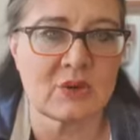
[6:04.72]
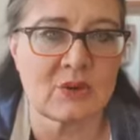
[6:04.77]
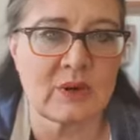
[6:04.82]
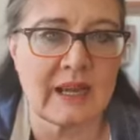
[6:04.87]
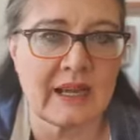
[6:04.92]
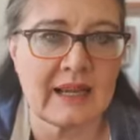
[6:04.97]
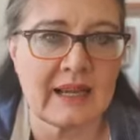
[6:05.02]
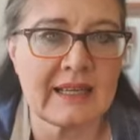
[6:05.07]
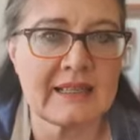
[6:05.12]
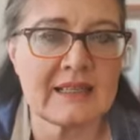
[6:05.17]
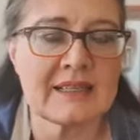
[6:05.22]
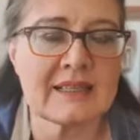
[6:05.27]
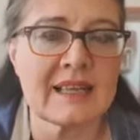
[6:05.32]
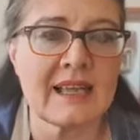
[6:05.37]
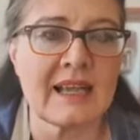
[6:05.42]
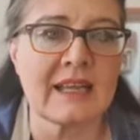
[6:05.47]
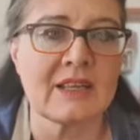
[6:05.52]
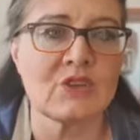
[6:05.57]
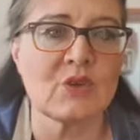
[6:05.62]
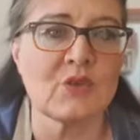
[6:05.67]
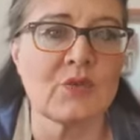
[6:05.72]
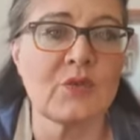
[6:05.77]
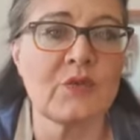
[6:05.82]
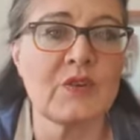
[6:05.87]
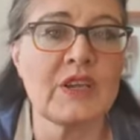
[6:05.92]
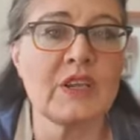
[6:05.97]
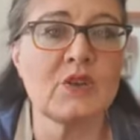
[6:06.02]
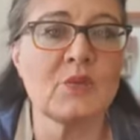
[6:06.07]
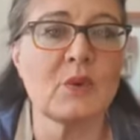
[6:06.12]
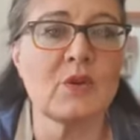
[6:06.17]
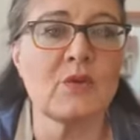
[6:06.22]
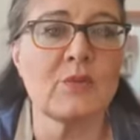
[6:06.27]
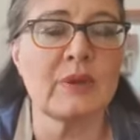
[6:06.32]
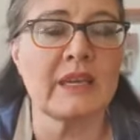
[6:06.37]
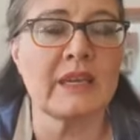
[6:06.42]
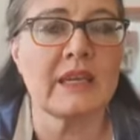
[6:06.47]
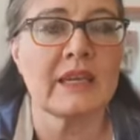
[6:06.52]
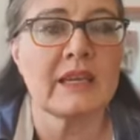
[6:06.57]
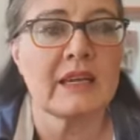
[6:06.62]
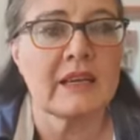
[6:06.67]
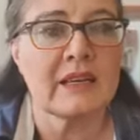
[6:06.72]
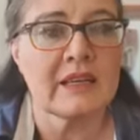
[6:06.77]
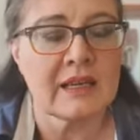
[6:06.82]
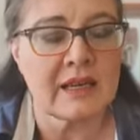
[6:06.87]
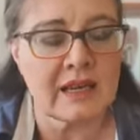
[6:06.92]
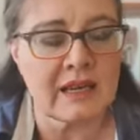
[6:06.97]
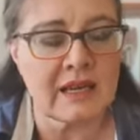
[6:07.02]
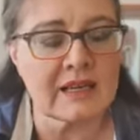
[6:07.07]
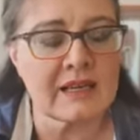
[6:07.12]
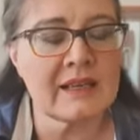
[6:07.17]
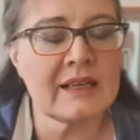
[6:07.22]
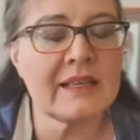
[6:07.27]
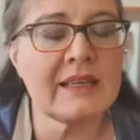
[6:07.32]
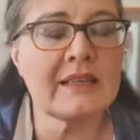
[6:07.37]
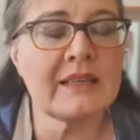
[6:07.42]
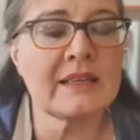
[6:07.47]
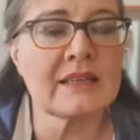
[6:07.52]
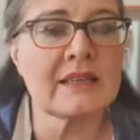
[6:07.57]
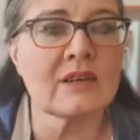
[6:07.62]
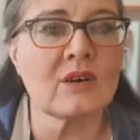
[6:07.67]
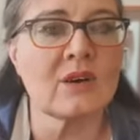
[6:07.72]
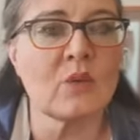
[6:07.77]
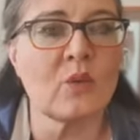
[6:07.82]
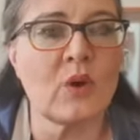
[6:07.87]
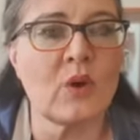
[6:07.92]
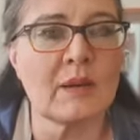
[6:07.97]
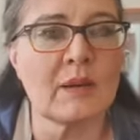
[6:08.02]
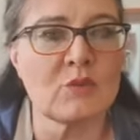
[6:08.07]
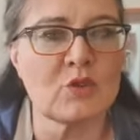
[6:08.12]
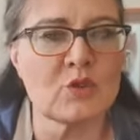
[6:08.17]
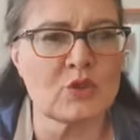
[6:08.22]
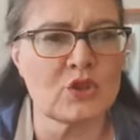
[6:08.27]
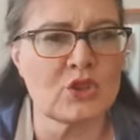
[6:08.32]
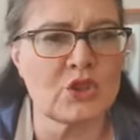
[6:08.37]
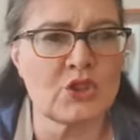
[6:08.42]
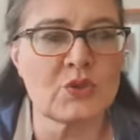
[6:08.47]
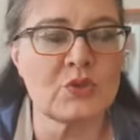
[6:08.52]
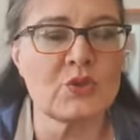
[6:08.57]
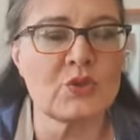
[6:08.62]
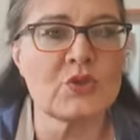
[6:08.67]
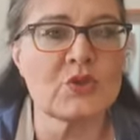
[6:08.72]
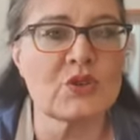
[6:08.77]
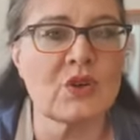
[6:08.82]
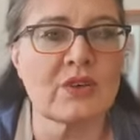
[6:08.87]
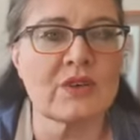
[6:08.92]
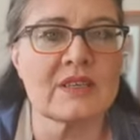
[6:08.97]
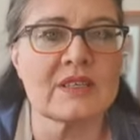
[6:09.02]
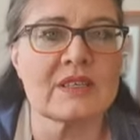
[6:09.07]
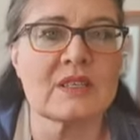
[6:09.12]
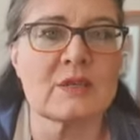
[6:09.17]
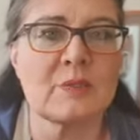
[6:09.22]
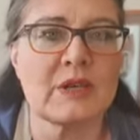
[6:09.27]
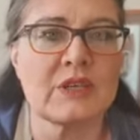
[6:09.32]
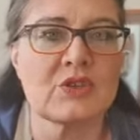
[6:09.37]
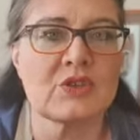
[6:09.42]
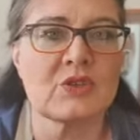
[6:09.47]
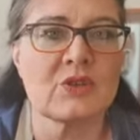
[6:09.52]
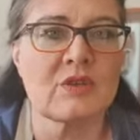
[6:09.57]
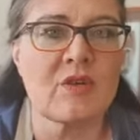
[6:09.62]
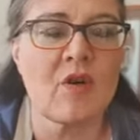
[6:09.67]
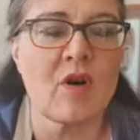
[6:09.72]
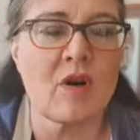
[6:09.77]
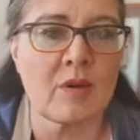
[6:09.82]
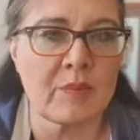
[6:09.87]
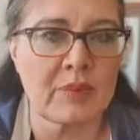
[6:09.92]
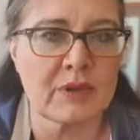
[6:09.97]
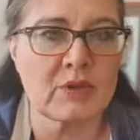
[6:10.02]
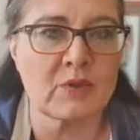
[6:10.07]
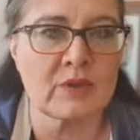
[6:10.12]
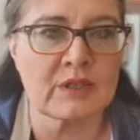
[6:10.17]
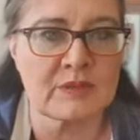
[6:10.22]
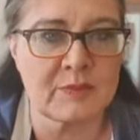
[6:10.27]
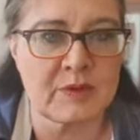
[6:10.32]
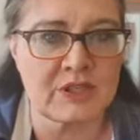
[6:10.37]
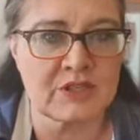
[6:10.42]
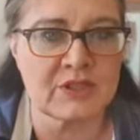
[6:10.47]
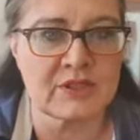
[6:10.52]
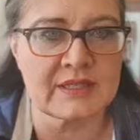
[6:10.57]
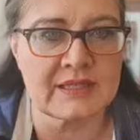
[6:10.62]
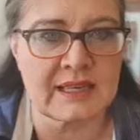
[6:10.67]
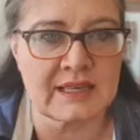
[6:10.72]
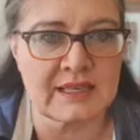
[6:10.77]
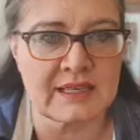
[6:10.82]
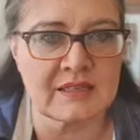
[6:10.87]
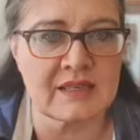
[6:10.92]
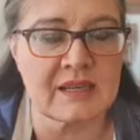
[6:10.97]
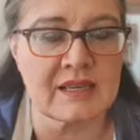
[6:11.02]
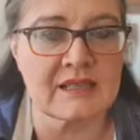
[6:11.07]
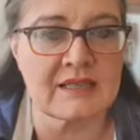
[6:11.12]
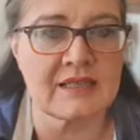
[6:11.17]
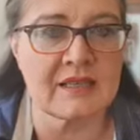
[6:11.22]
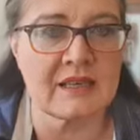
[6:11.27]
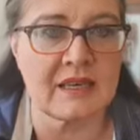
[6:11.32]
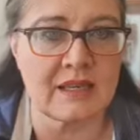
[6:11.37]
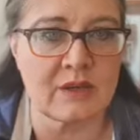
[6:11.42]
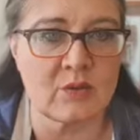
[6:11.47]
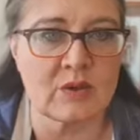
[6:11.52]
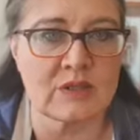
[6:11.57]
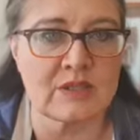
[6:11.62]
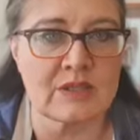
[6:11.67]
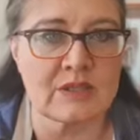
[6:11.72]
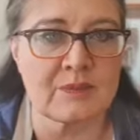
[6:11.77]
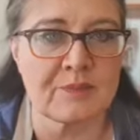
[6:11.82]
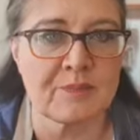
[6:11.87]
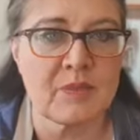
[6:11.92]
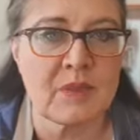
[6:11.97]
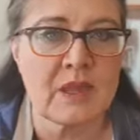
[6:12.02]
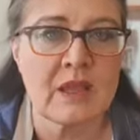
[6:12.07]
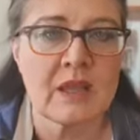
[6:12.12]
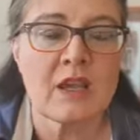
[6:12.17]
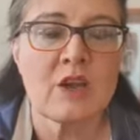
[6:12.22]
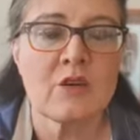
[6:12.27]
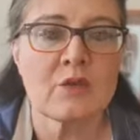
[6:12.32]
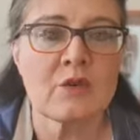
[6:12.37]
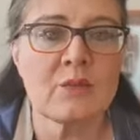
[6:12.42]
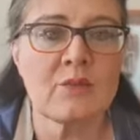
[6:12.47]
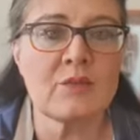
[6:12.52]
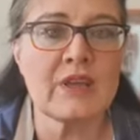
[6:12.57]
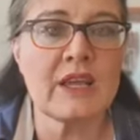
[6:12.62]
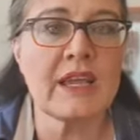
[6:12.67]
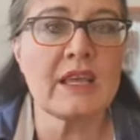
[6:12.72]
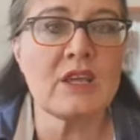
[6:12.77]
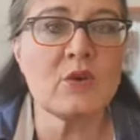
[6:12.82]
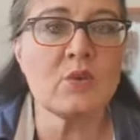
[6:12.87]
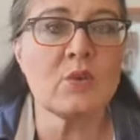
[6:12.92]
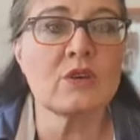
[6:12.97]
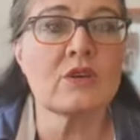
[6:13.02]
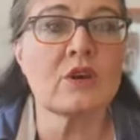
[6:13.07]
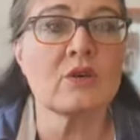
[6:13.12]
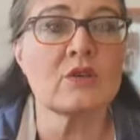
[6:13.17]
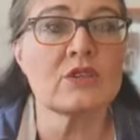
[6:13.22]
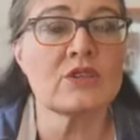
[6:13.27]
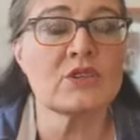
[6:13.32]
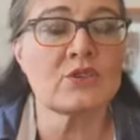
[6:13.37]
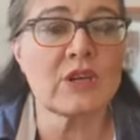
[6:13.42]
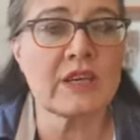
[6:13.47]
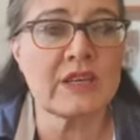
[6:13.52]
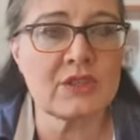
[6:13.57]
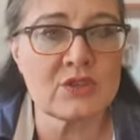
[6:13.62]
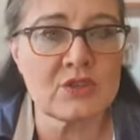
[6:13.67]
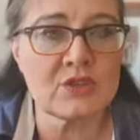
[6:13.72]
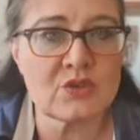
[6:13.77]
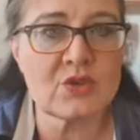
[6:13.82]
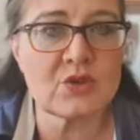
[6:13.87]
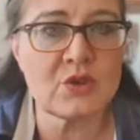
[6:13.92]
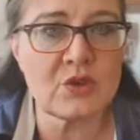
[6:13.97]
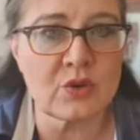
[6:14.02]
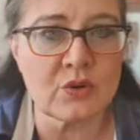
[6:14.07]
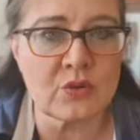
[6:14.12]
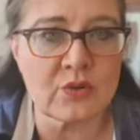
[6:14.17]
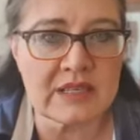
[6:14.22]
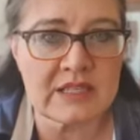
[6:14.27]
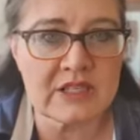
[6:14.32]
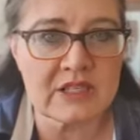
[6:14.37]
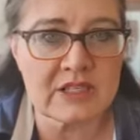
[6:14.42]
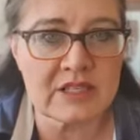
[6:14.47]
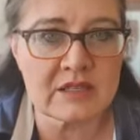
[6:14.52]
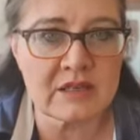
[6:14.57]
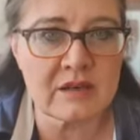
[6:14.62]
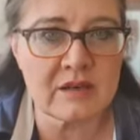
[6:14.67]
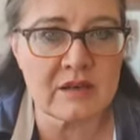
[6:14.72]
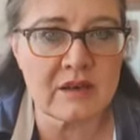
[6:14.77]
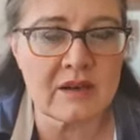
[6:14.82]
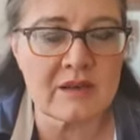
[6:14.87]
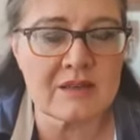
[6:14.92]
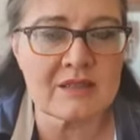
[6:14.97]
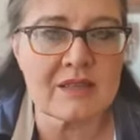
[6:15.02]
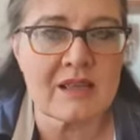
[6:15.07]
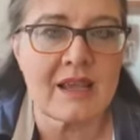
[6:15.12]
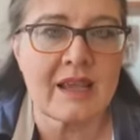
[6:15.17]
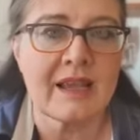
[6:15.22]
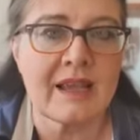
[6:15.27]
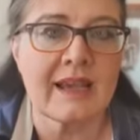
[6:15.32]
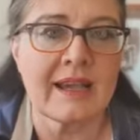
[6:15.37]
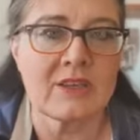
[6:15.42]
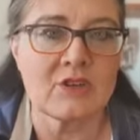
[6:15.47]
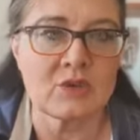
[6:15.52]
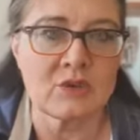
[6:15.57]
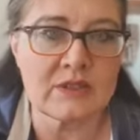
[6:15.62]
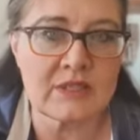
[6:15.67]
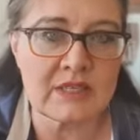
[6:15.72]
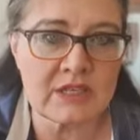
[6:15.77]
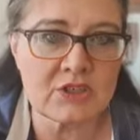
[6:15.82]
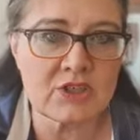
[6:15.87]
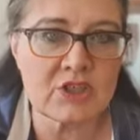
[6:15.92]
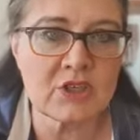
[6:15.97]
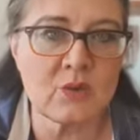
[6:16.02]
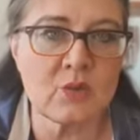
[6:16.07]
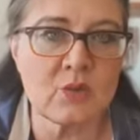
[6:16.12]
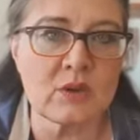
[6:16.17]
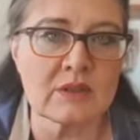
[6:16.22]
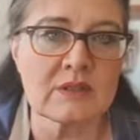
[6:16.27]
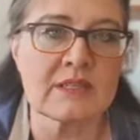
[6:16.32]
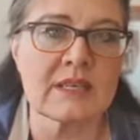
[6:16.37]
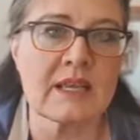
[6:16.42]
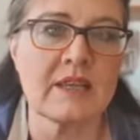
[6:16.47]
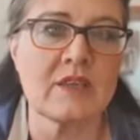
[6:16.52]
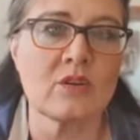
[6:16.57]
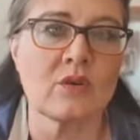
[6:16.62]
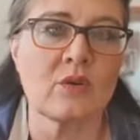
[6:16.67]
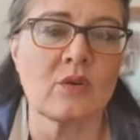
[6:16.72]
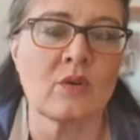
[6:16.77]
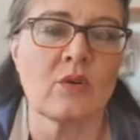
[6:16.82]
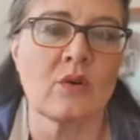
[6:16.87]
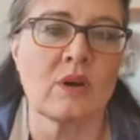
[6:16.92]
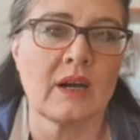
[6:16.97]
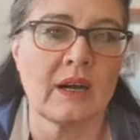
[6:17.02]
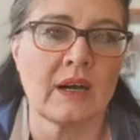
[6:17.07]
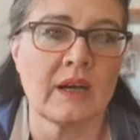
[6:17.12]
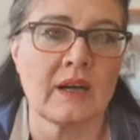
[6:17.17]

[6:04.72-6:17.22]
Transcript: your hands, and your feet will be cleaned and wiped, your shoes on a special carpet with special sanitizing liquids. From there, you will go straight to your register class, and your teacher will take your